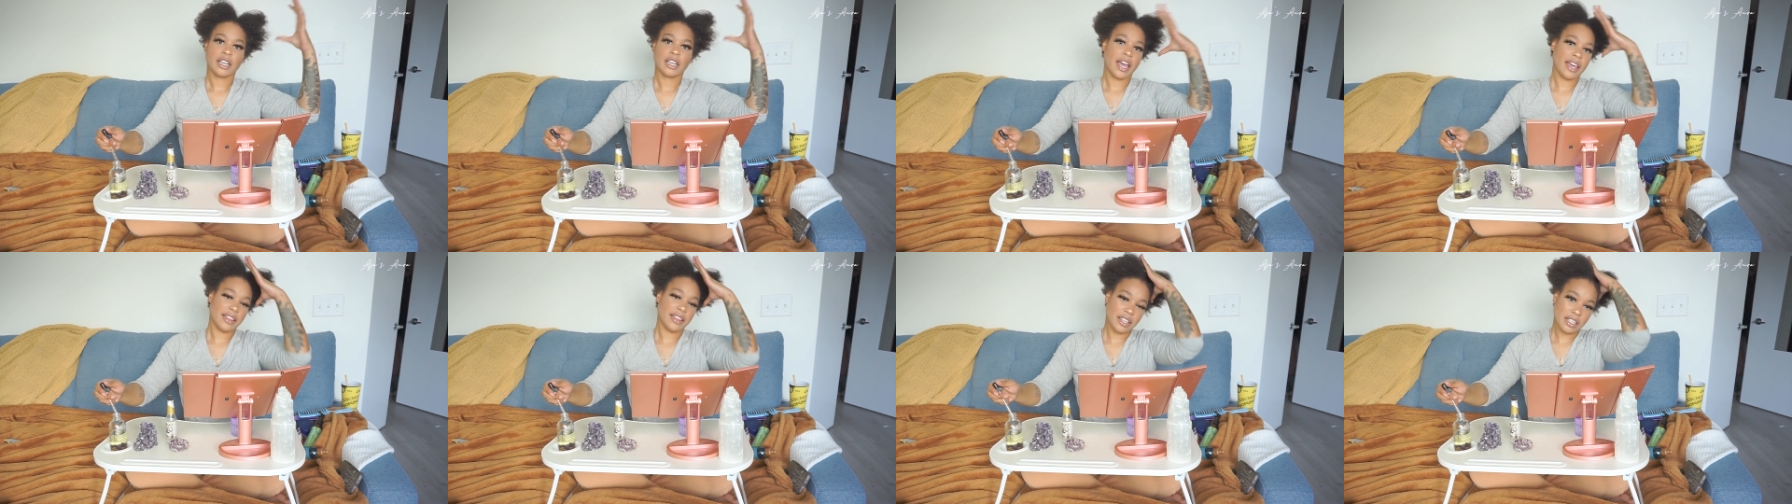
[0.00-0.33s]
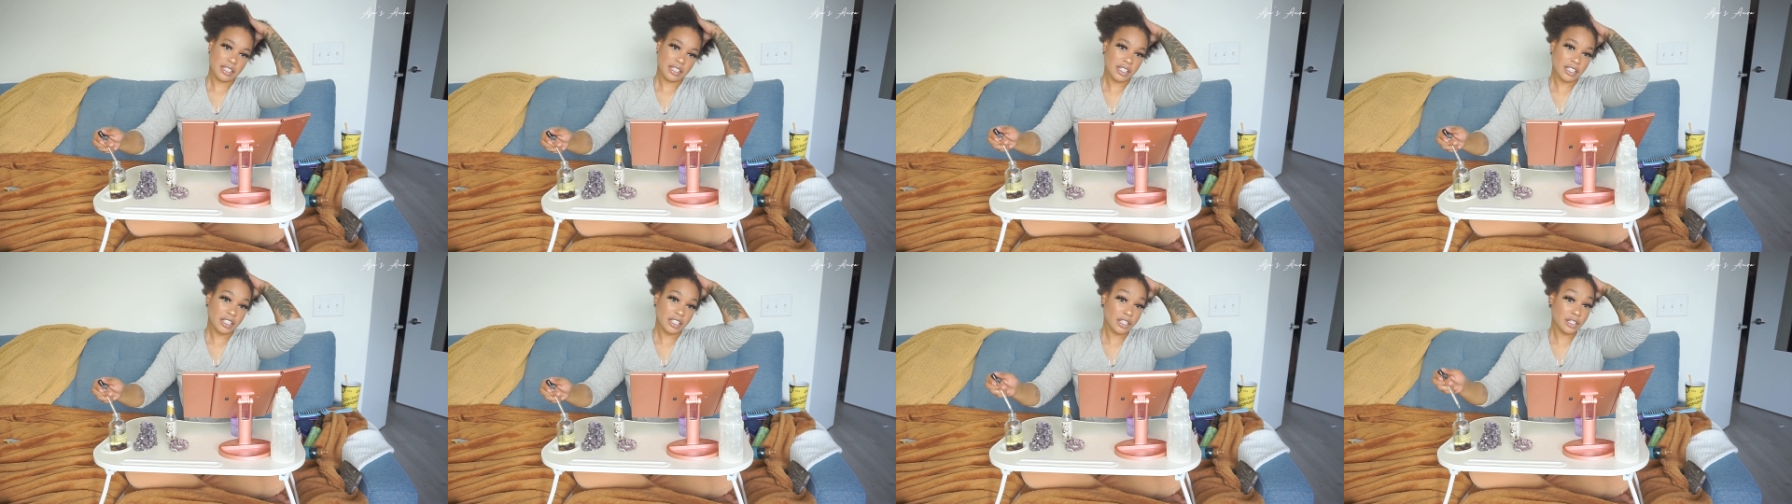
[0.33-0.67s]
And
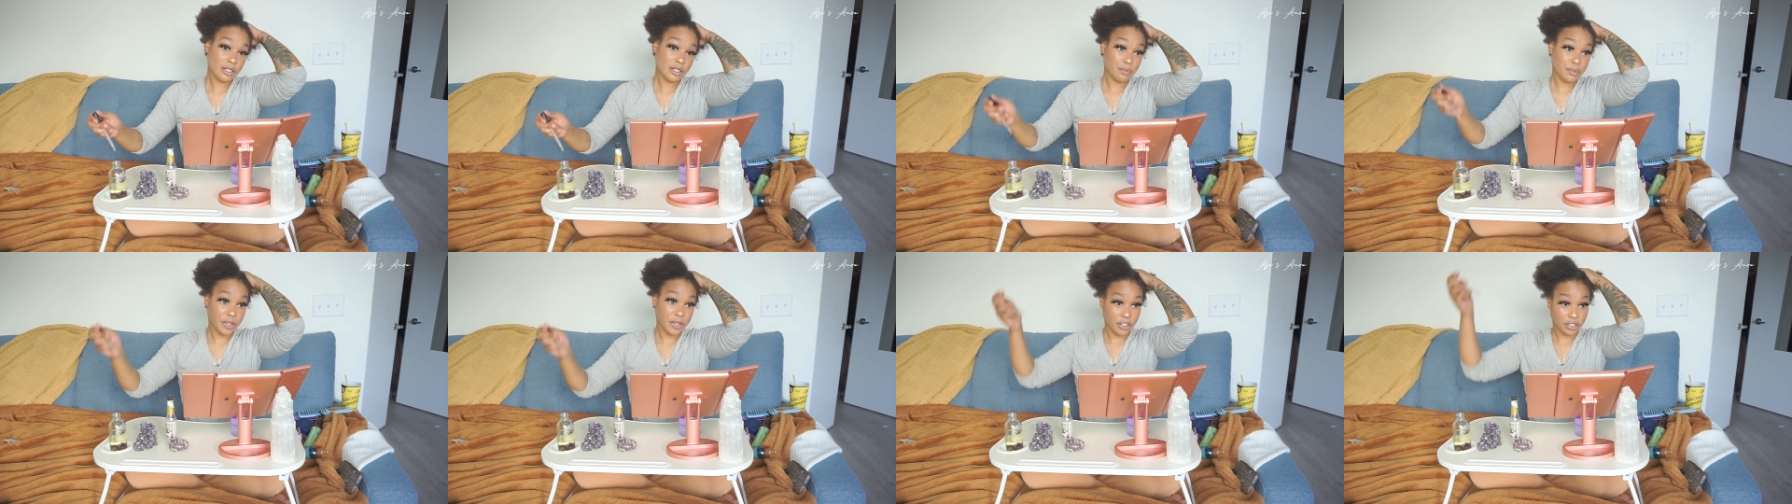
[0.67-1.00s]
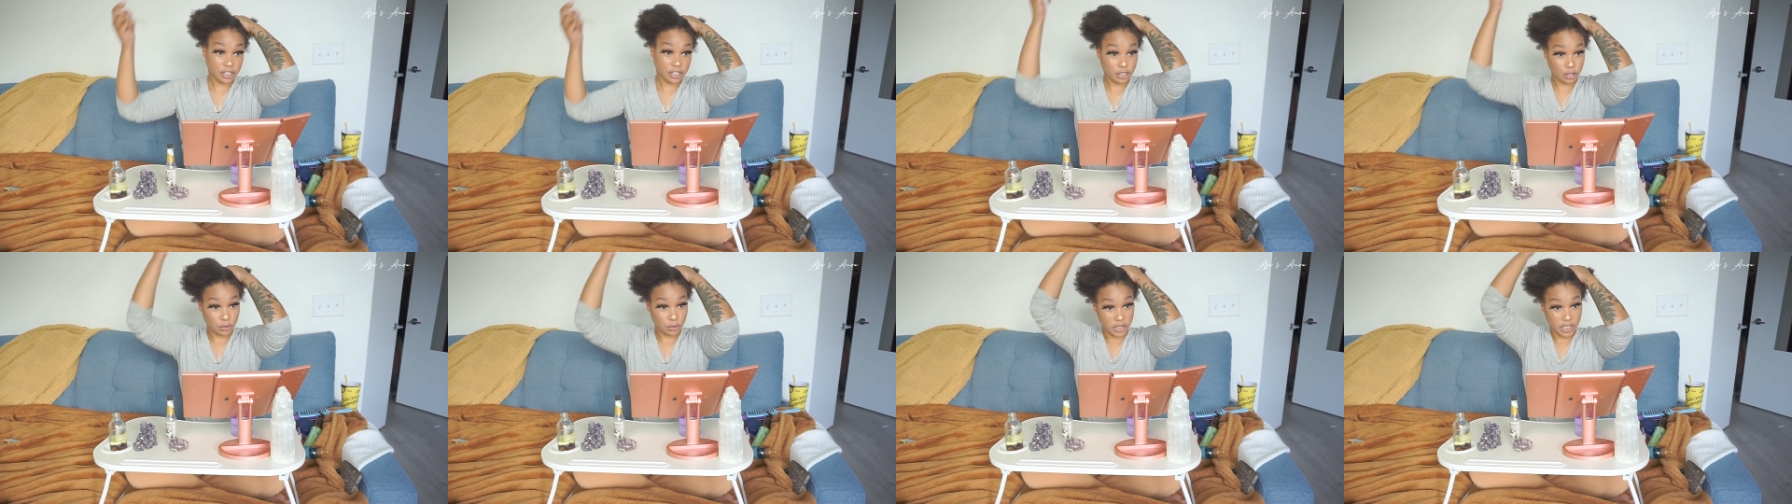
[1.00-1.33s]
this is
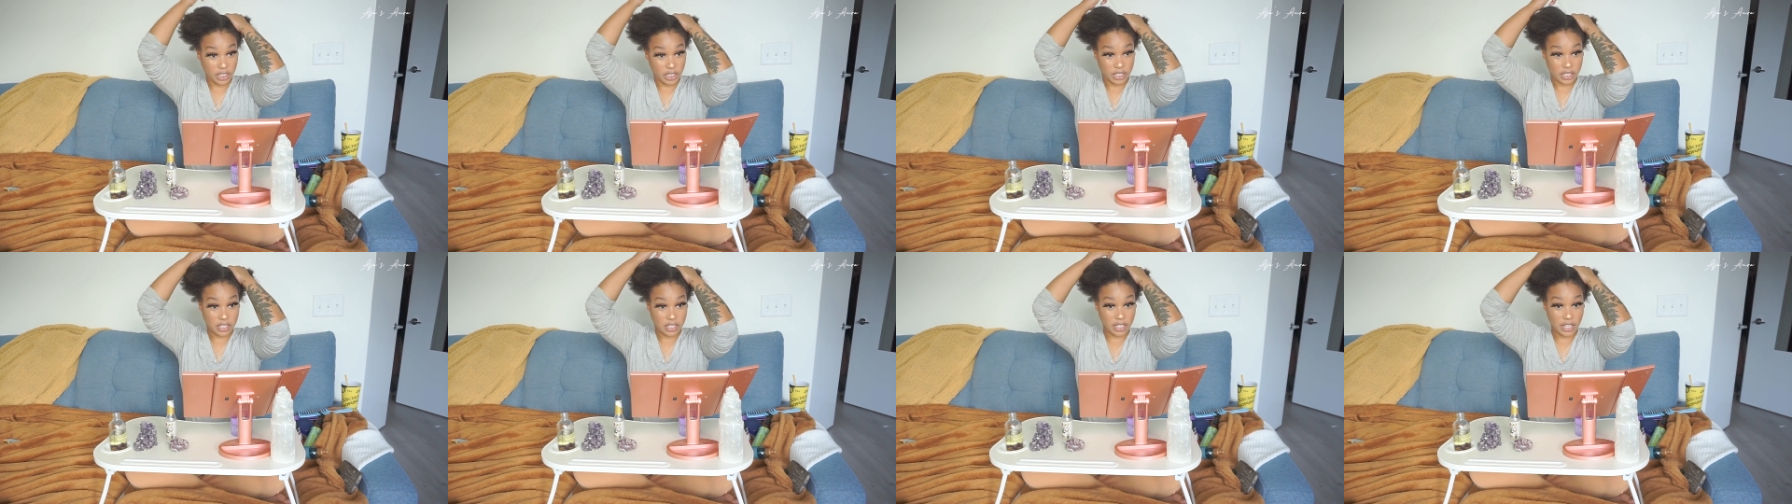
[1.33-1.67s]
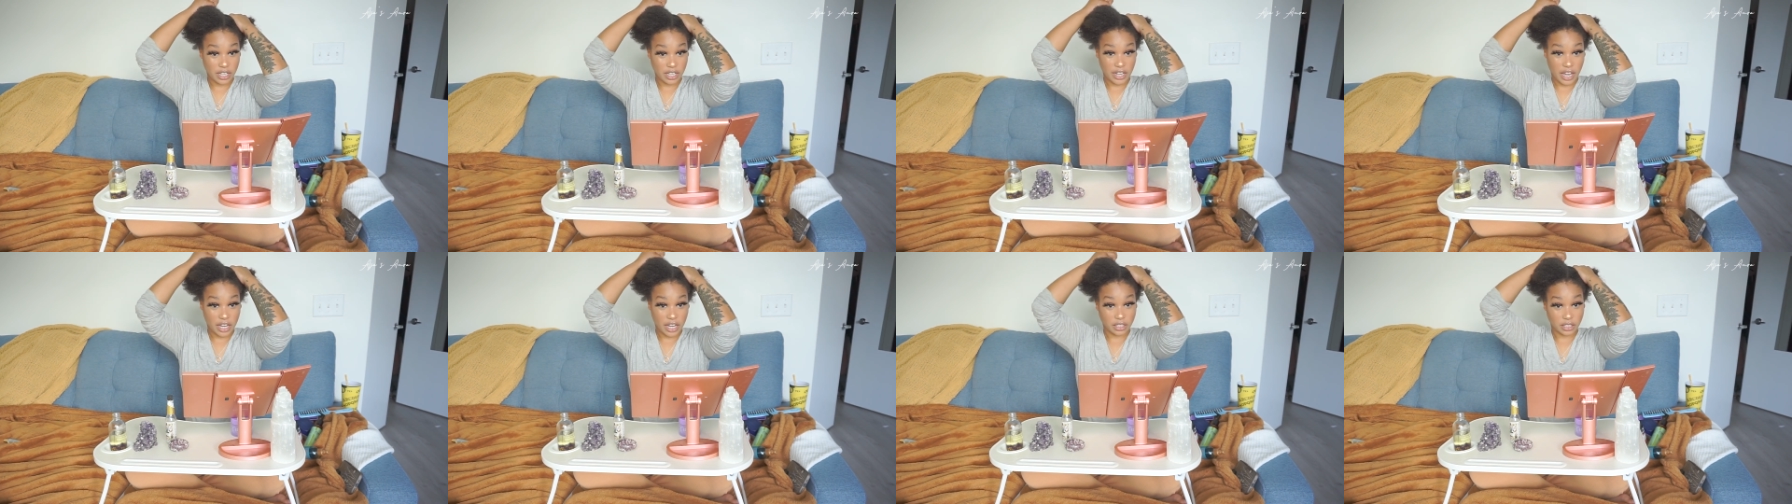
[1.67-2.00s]
spiritually
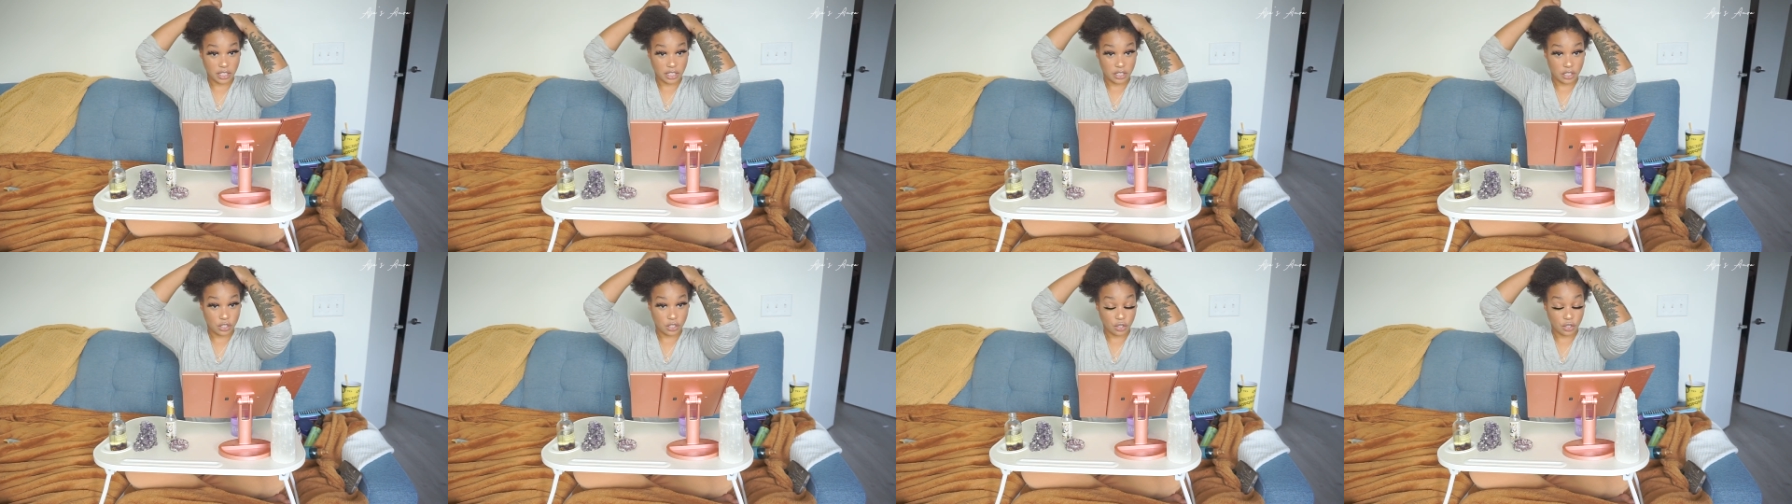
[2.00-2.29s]
disconnected.